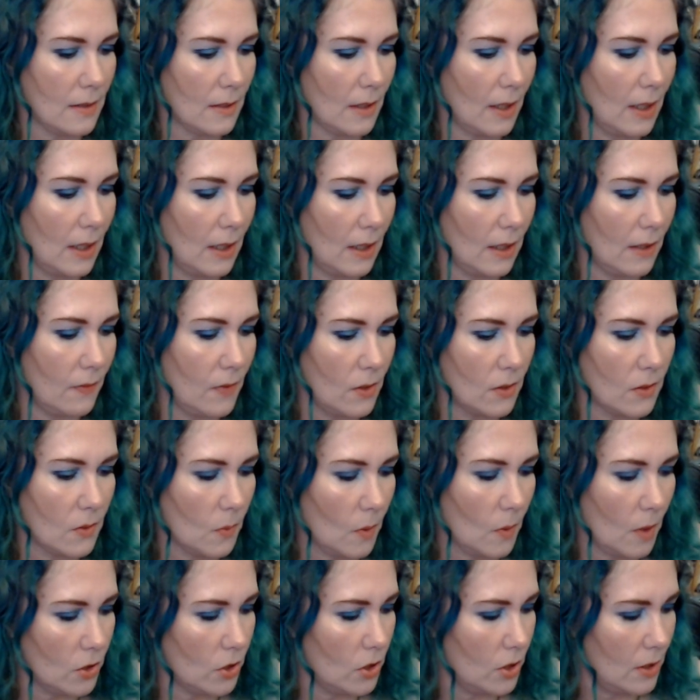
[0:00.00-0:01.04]
I can give you
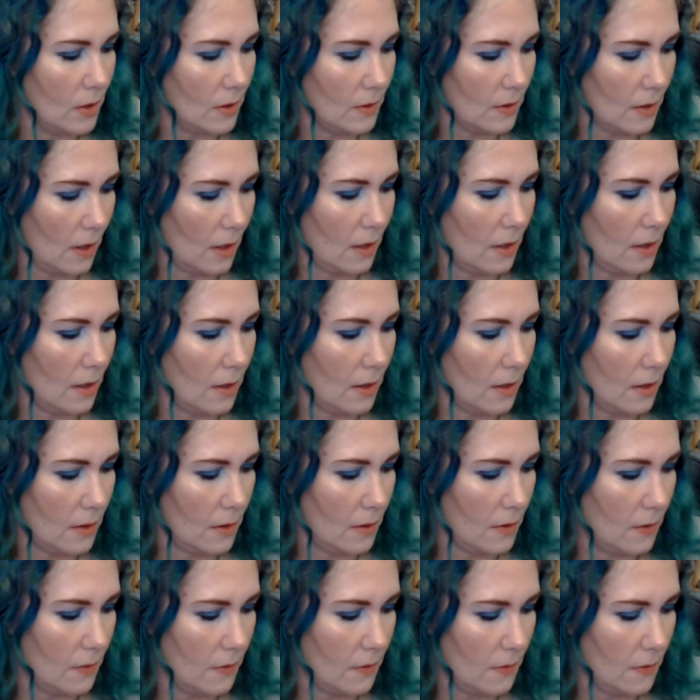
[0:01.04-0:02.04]
swatches of,